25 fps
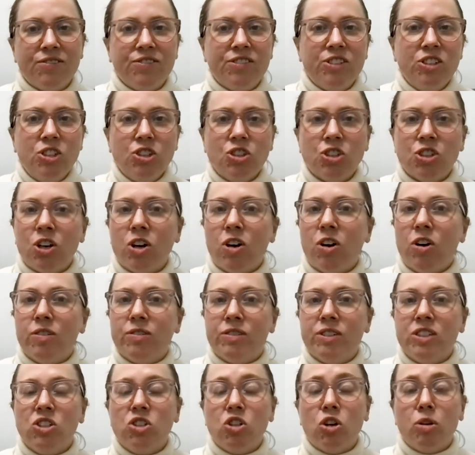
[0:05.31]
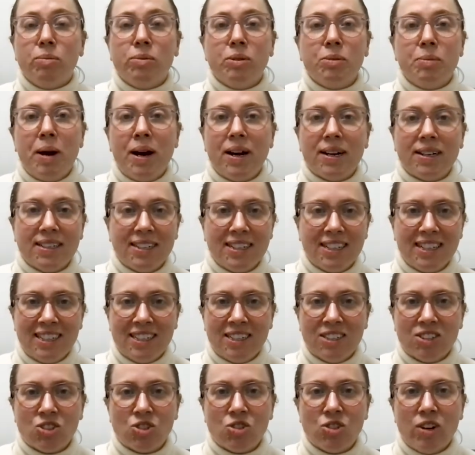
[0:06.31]
future of the jobs market in
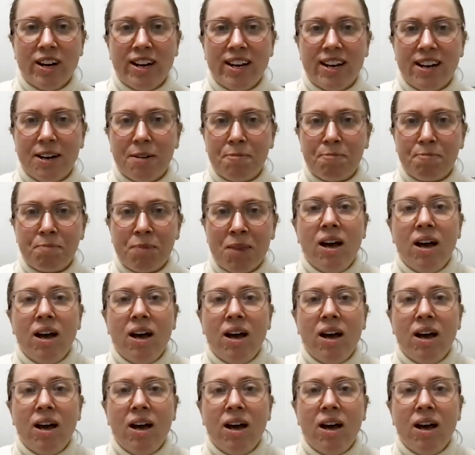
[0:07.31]
Australia.